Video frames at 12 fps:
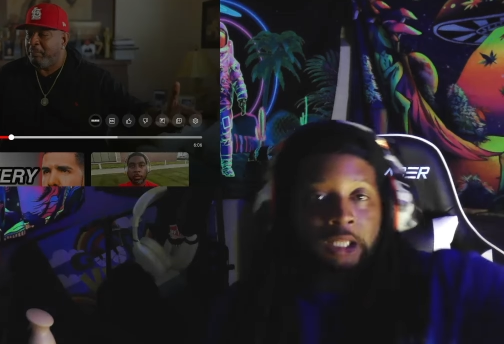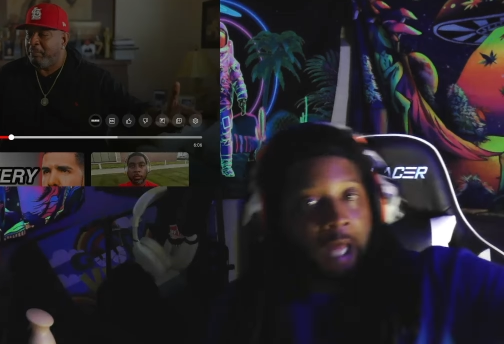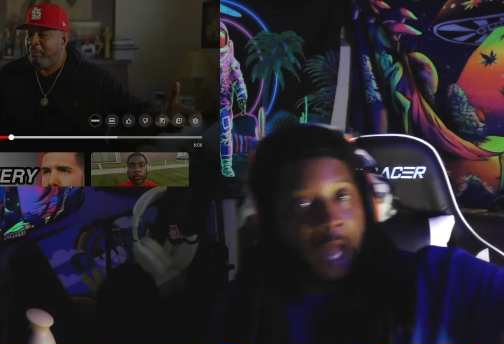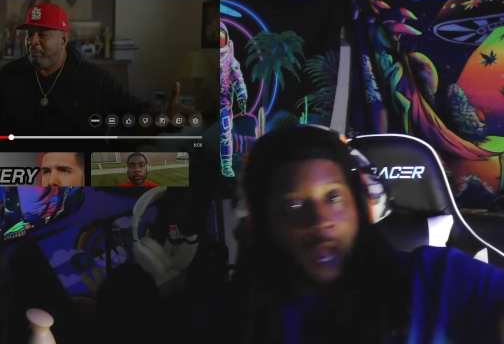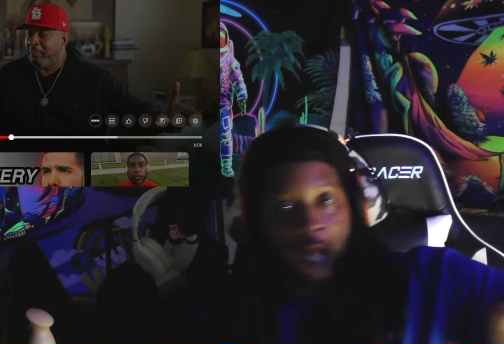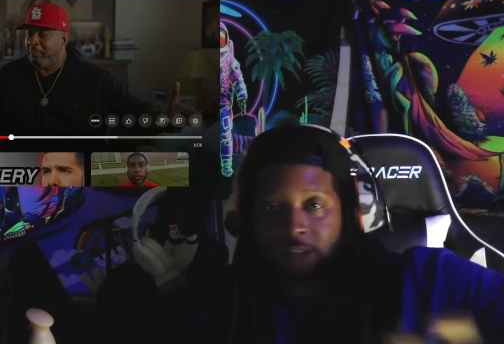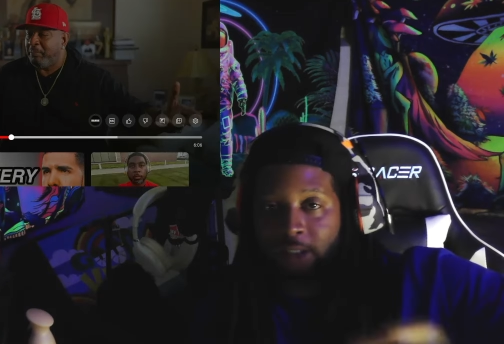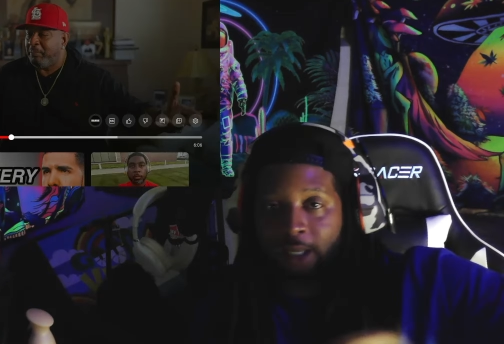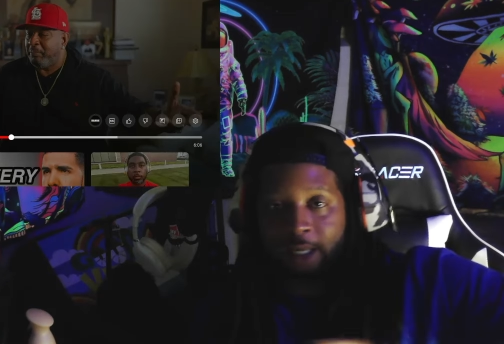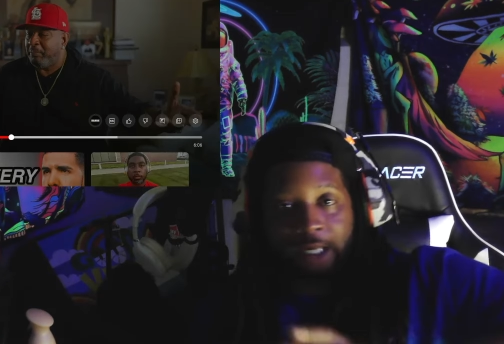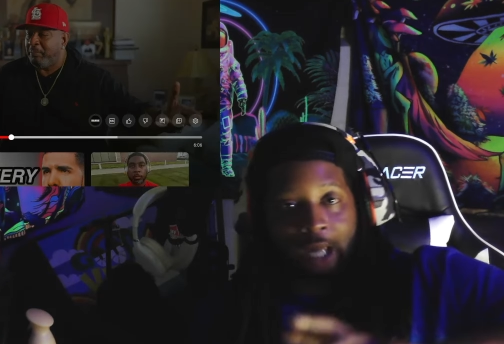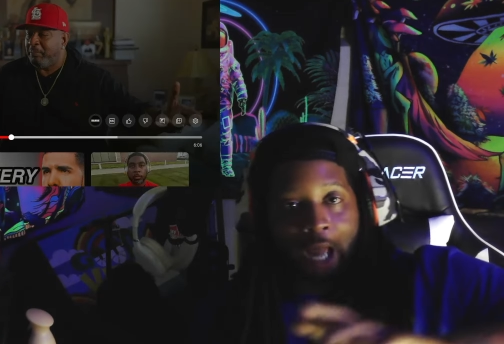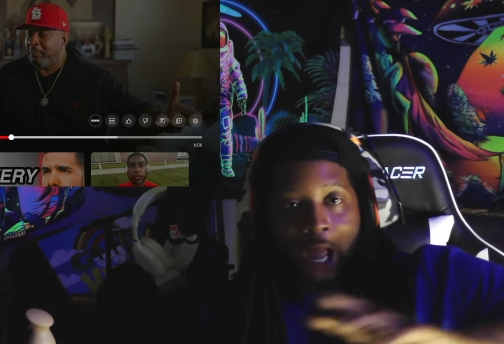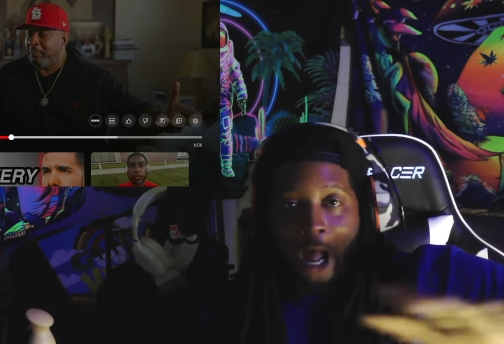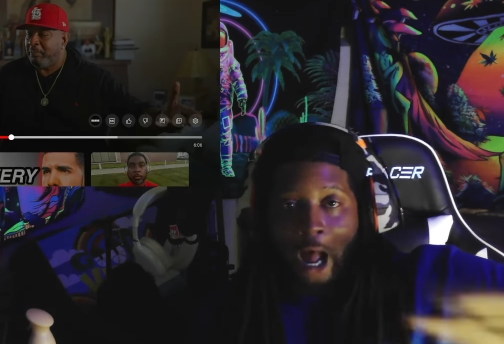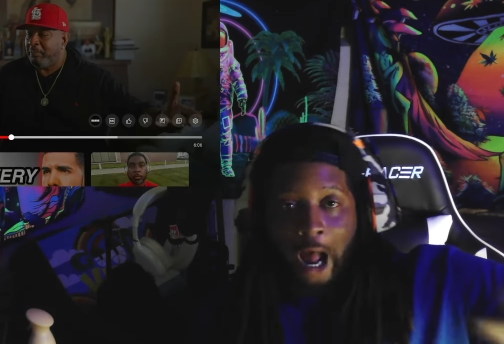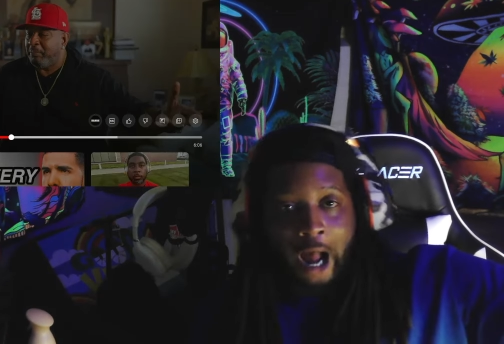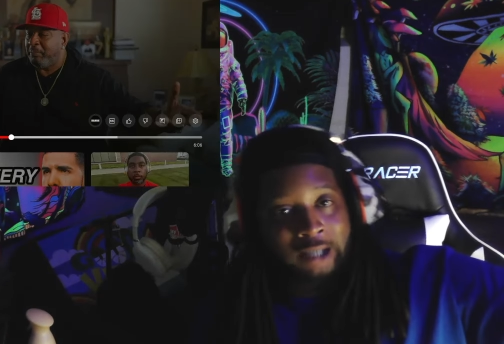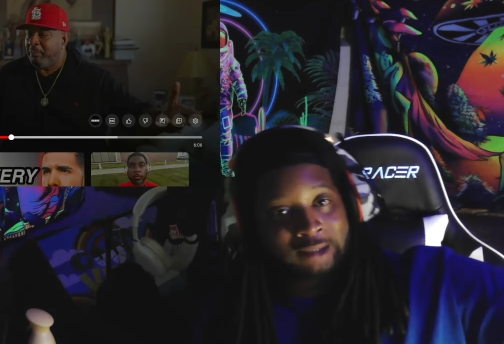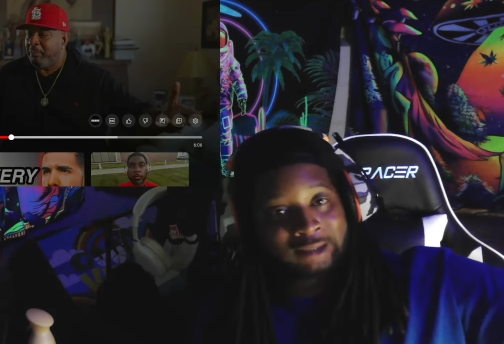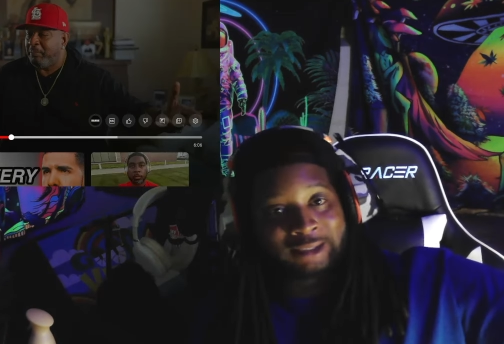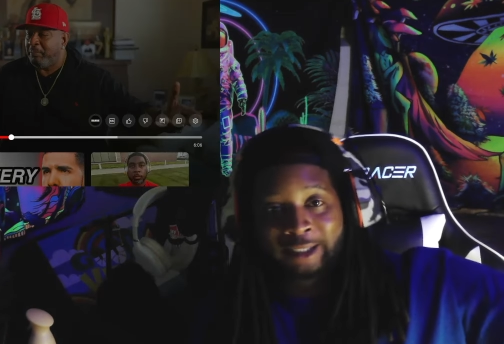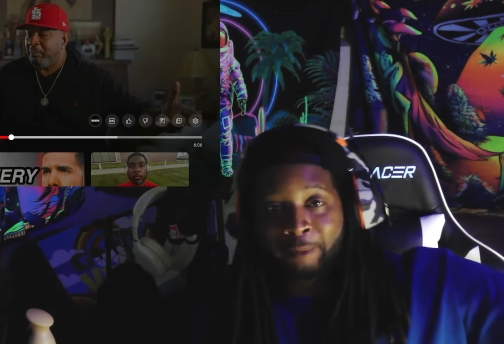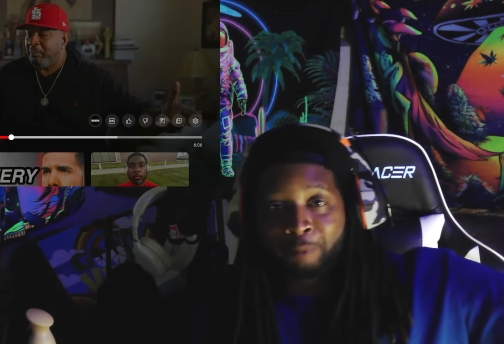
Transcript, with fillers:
Speaker 1: I like I seen